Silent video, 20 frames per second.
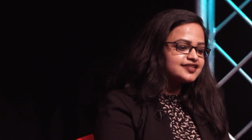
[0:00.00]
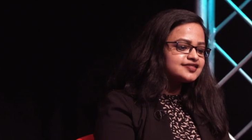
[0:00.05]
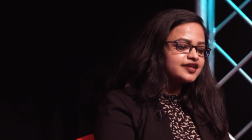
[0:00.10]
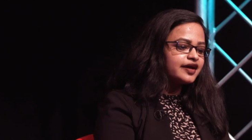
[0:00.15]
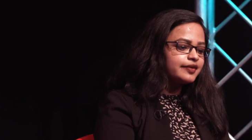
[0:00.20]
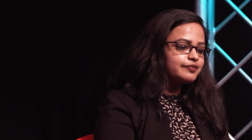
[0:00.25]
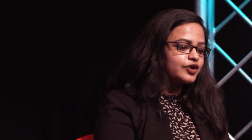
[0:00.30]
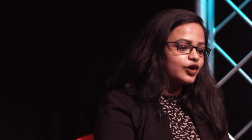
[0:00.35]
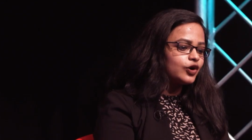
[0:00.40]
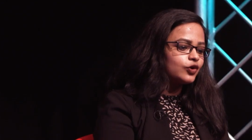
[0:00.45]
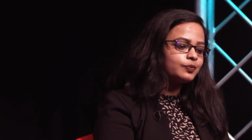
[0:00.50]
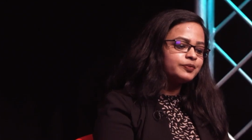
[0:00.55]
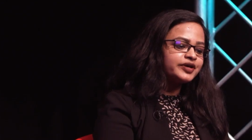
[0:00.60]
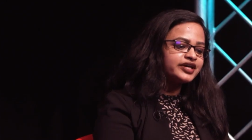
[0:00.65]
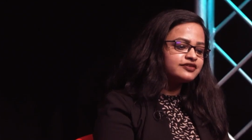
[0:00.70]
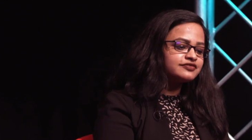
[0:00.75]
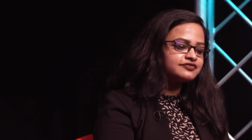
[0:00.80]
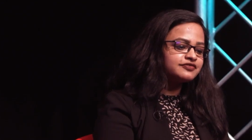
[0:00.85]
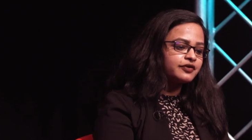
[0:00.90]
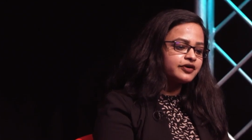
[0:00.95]
guess I'm
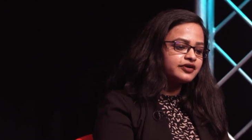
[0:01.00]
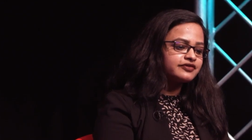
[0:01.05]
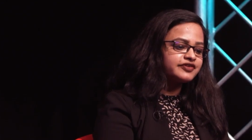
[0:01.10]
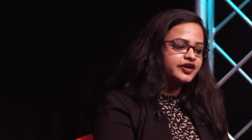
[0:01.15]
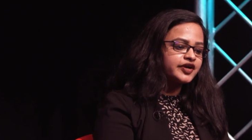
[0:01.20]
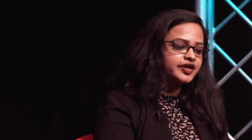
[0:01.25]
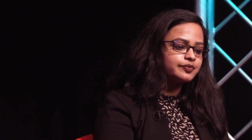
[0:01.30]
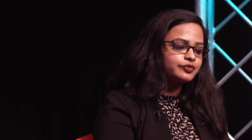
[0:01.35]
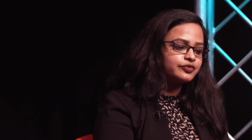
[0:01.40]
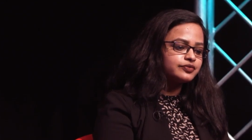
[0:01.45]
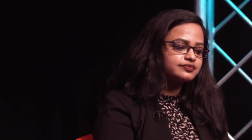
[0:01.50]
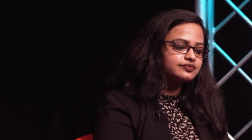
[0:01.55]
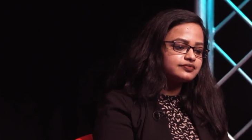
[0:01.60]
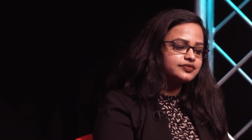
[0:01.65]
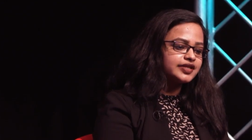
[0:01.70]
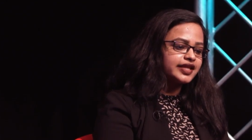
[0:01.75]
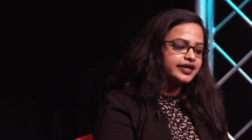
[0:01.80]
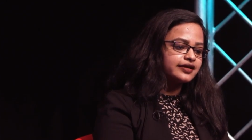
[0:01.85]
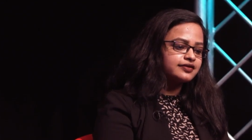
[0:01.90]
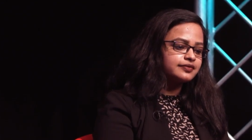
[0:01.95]
hoping for a
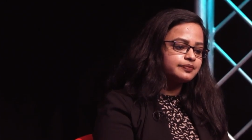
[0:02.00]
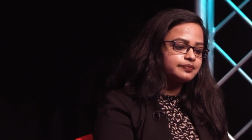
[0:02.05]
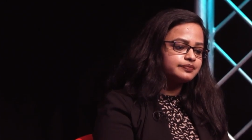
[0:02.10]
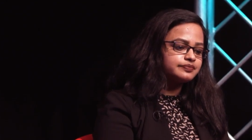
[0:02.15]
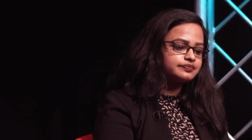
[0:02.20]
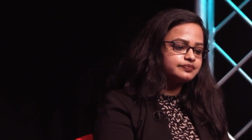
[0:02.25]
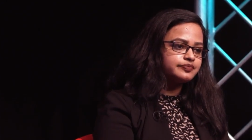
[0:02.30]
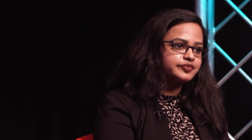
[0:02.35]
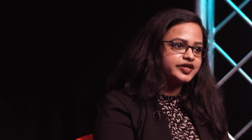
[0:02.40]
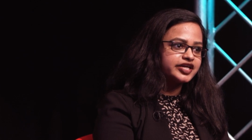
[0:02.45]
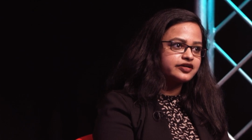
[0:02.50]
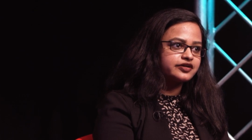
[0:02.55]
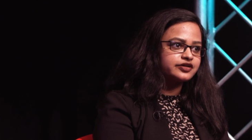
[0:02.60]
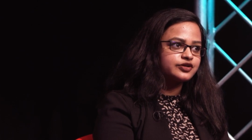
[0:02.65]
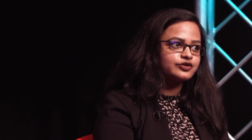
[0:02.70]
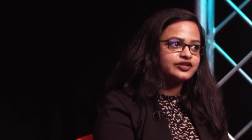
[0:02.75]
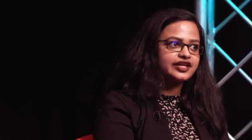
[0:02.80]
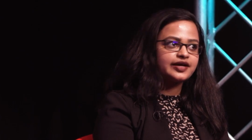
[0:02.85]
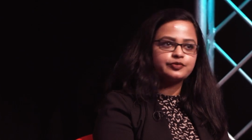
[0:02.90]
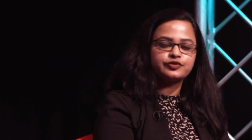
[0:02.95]
bigger
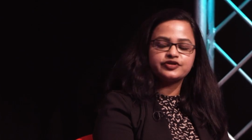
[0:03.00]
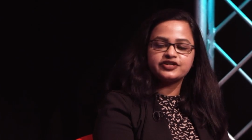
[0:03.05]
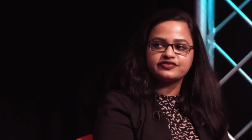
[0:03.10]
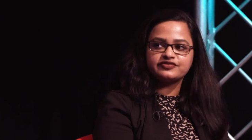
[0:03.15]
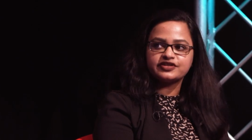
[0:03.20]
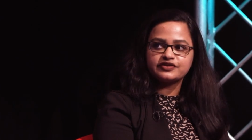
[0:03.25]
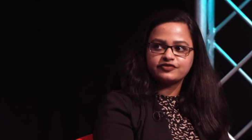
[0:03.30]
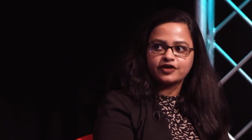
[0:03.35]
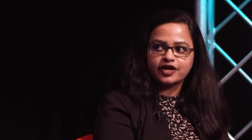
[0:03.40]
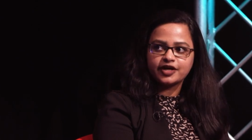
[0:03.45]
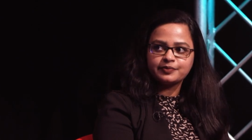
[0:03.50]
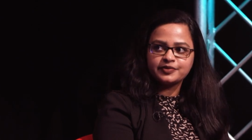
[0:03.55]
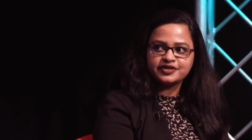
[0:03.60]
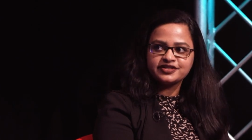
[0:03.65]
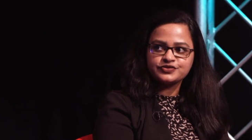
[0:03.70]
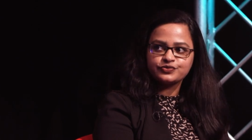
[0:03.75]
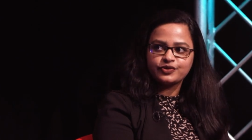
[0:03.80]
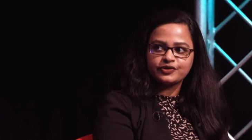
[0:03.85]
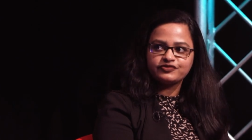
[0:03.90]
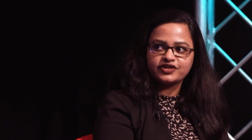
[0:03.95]
collaborative
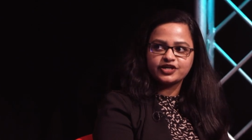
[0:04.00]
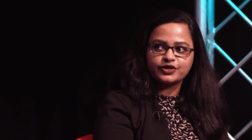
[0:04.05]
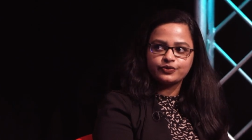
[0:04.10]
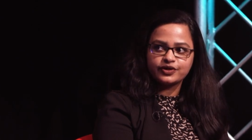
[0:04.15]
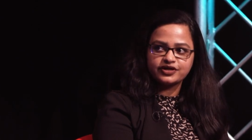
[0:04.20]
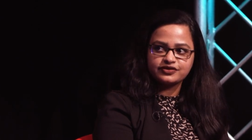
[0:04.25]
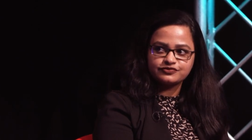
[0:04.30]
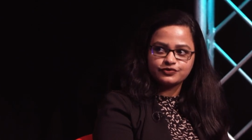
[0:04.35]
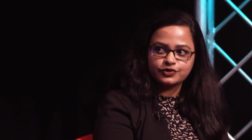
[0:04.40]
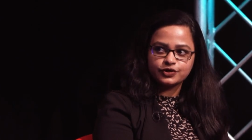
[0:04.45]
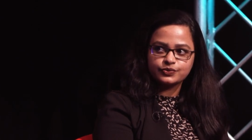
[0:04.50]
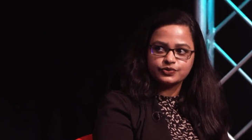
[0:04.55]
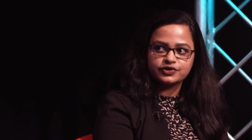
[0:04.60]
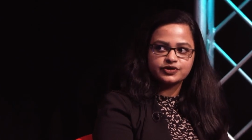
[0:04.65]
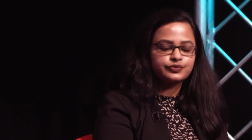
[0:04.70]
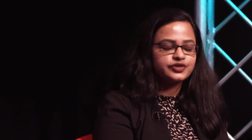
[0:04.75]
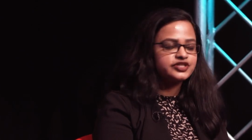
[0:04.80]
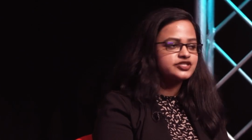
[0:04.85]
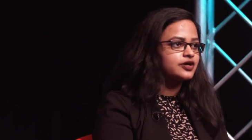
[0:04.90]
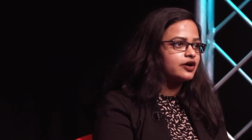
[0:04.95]
environment when we are going
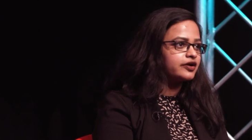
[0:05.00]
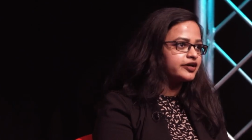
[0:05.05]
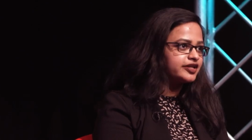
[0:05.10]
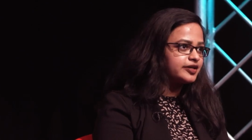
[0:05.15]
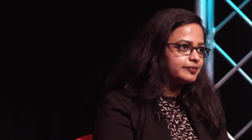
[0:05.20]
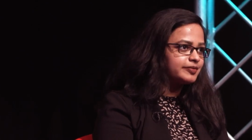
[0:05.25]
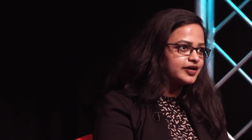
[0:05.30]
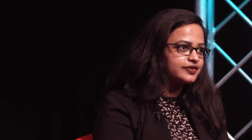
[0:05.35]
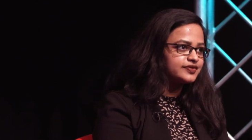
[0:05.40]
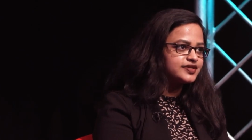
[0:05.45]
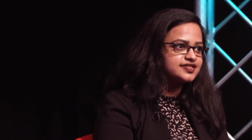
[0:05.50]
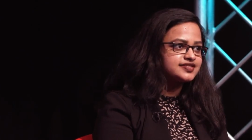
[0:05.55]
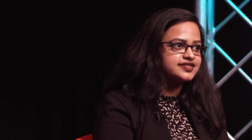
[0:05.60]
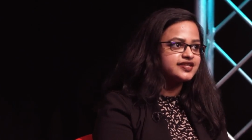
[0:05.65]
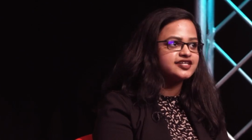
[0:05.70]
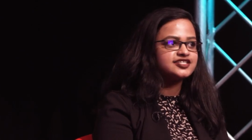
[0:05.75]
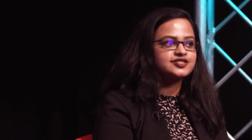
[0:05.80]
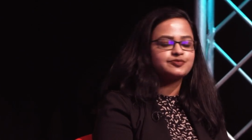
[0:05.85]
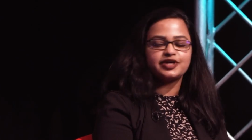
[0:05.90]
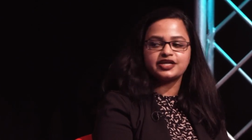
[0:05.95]
forward. We are talking about these
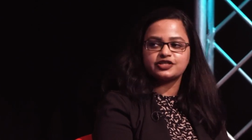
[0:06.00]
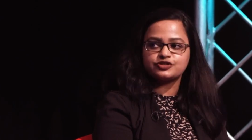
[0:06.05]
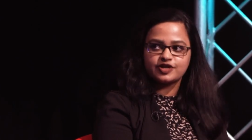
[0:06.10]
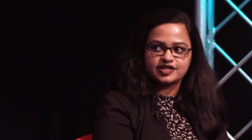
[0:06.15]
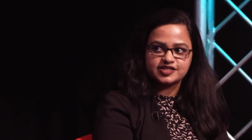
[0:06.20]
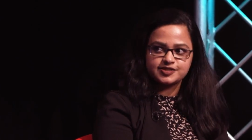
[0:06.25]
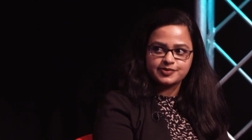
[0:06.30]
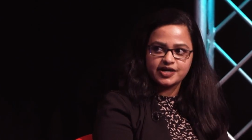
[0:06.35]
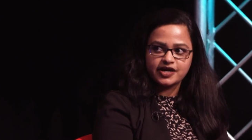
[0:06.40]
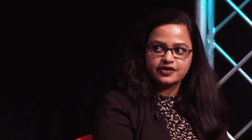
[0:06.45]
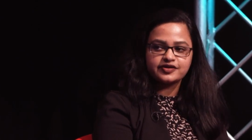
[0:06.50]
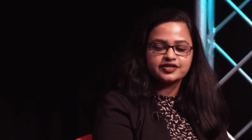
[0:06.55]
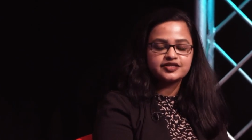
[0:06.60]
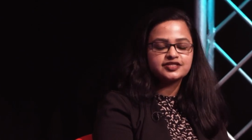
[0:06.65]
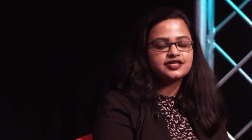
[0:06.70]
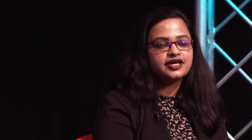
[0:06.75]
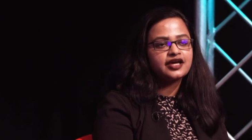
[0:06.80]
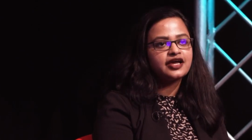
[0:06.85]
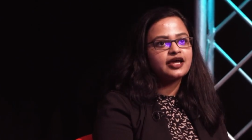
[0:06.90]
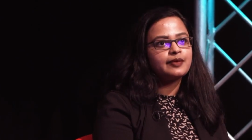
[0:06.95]
things, being
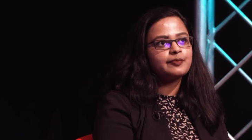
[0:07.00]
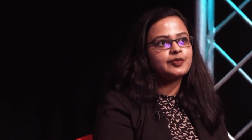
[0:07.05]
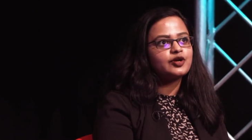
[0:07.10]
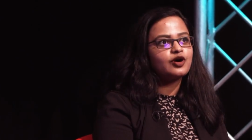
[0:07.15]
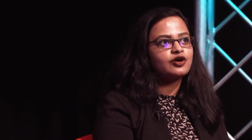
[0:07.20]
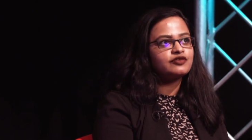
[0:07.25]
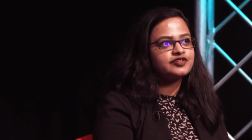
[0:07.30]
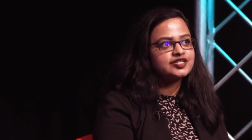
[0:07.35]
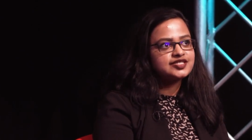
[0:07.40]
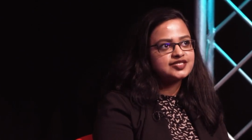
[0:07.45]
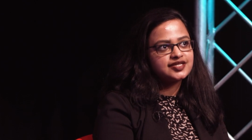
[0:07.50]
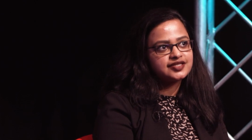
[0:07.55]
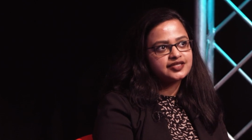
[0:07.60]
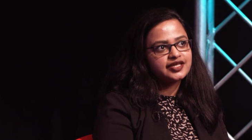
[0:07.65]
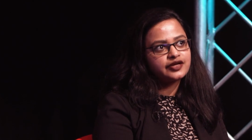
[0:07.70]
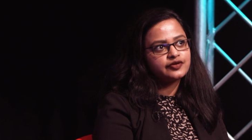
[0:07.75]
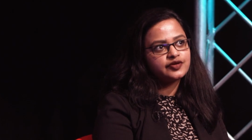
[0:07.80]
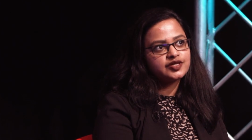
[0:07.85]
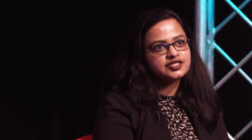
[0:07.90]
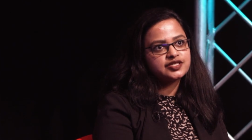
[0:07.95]
transparent, but obviously
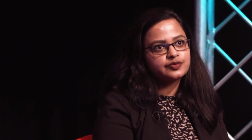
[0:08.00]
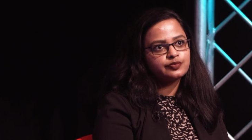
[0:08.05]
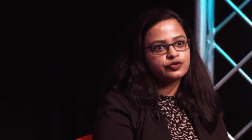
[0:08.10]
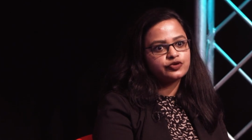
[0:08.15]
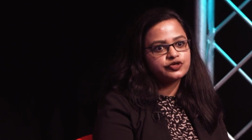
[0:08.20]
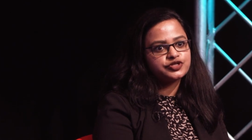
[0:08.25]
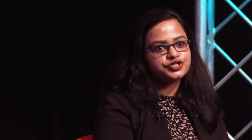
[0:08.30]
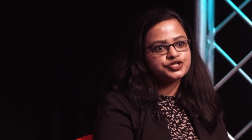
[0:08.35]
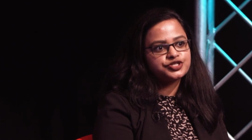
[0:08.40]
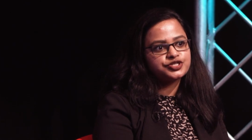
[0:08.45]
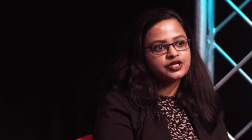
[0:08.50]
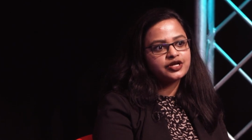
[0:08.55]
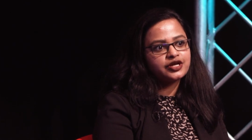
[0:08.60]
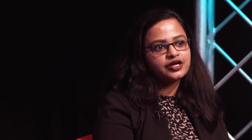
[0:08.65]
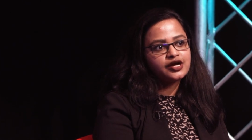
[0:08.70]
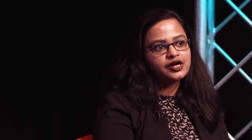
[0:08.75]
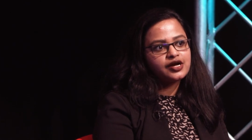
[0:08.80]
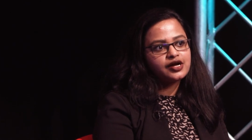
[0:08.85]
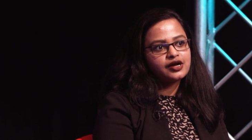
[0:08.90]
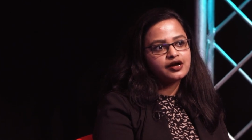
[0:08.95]
there is a push.
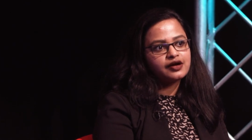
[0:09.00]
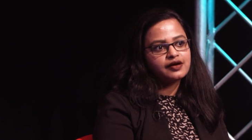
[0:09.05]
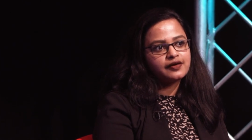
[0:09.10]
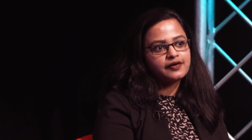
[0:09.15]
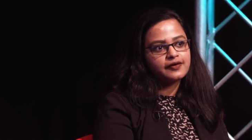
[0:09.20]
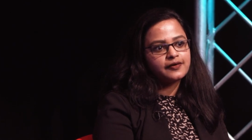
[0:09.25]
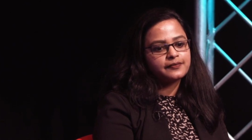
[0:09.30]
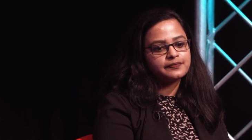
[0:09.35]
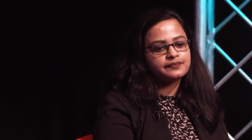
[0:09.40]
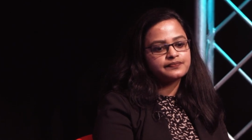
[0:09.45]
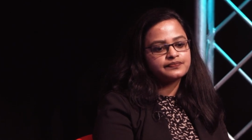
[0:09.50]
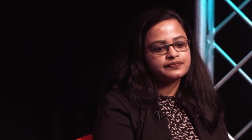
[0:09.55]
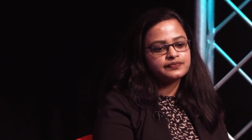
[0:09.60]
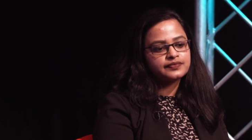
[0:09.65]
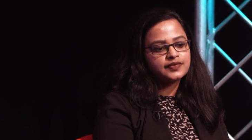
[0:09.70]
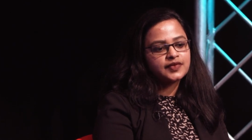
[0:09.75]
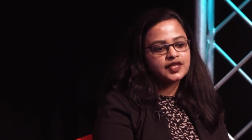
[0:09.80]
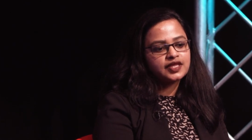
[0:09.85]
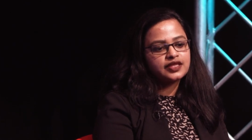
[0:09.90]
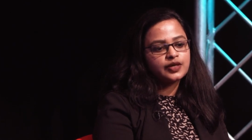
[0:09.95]

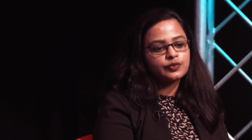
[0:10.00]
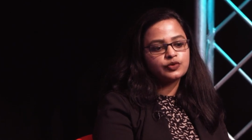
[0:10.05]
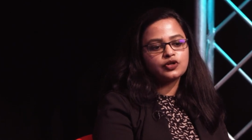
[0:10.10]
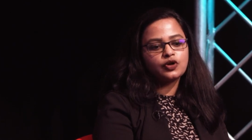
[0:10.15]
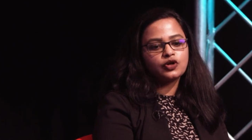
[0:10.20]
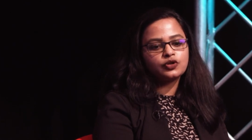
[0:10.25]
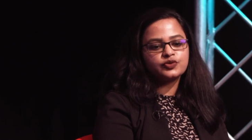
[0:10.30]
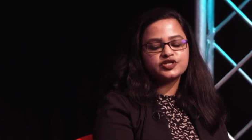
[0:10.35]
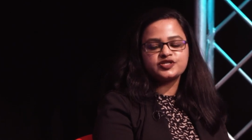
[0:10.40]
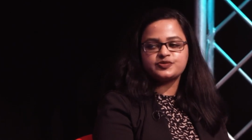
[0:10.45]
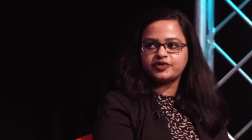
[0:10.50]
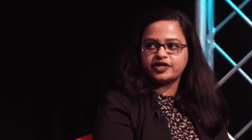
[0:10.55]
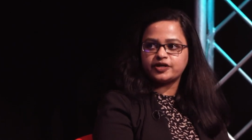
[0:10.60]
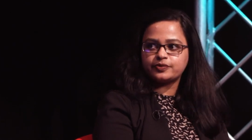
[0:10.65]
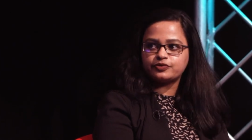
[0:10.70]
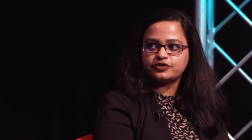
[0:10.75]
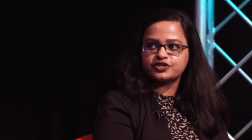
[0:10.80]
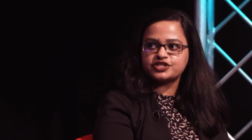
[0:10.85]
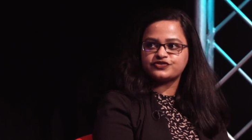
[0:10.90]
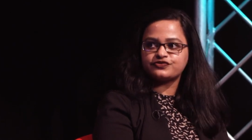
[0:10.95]
There will always be
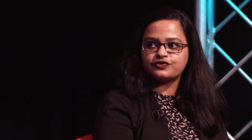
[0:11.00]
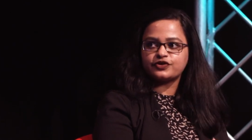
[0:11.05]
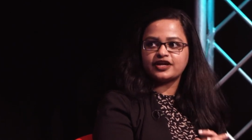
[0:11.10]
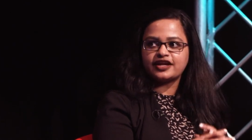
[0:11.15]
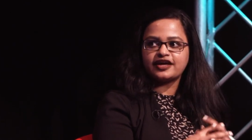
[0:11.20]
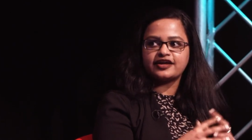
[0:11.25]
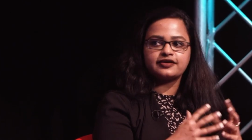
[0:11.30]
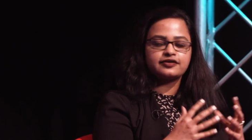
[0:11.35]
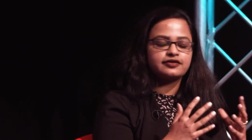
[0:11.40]
a push for